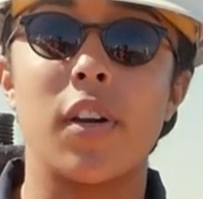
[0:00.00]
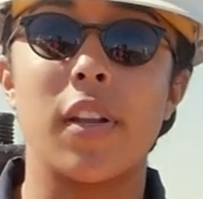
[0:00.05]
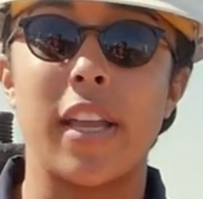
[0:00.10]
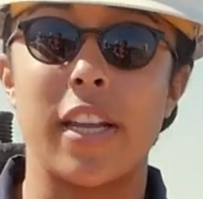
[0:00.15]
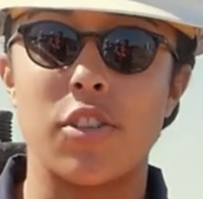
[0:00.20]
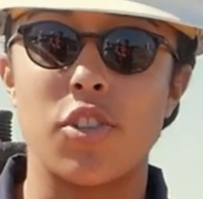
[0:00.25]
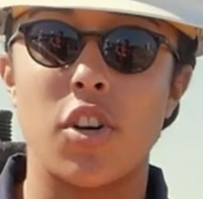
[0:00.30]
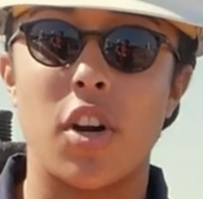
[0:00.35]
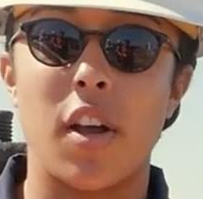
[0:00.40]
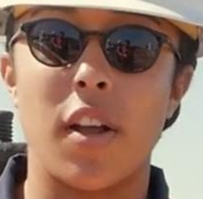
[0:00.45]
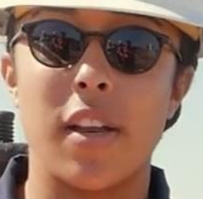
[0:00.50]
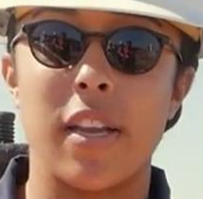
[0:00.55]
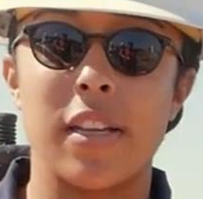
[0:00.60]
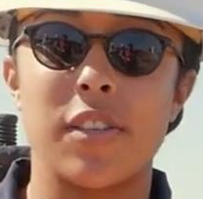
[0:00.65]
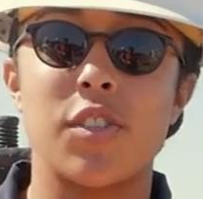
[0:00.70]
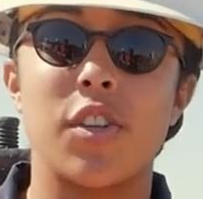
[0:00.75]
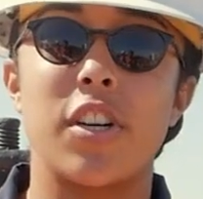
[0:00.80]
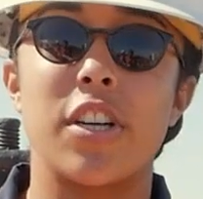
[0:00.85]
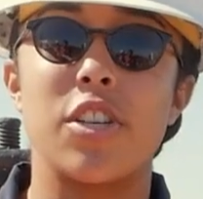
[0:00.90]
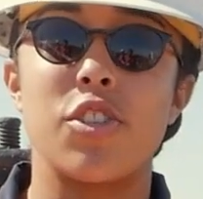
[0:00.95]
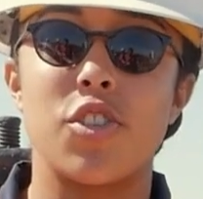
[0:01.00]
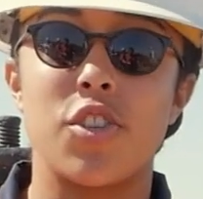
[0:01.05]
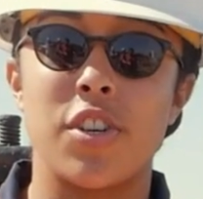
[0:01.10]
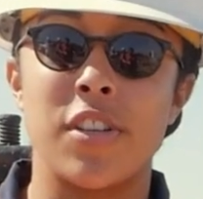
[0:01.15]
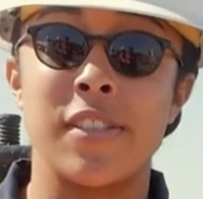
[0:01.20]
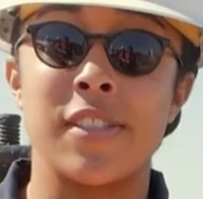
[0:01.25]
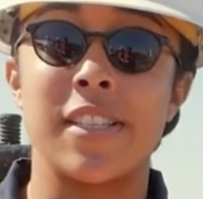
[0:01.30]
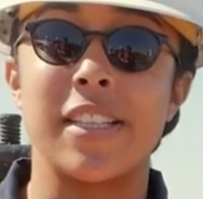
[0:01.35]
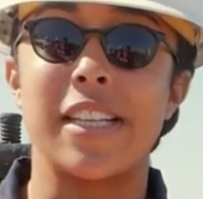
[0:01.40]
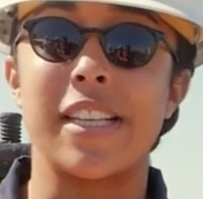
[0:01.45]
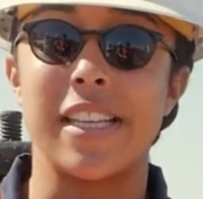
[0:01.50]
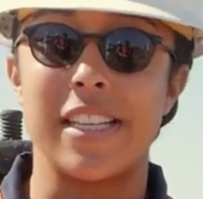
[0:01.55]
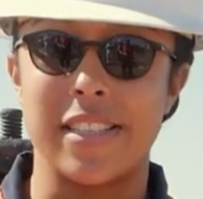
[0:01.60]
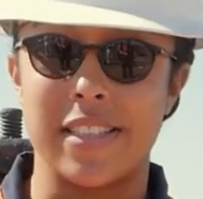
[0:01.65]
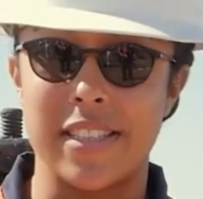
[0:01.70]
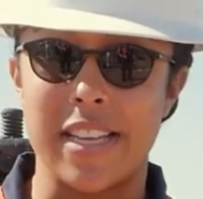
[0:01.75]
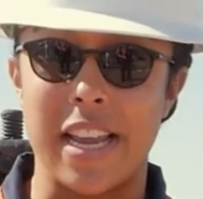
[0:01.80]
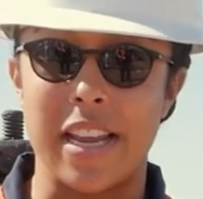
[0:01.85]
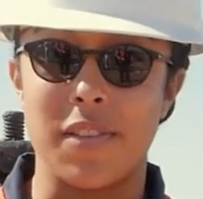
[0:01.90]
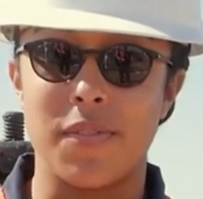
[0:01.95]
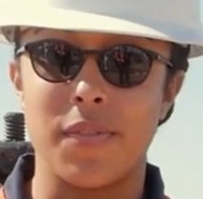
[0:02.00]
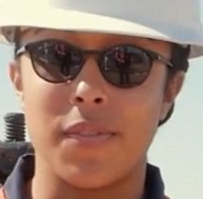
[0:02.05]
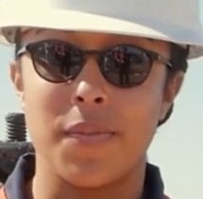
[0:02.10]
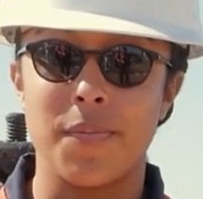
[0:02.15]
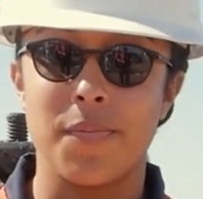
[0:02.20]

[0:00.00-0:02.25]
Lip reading: electronics are intrinsically safe.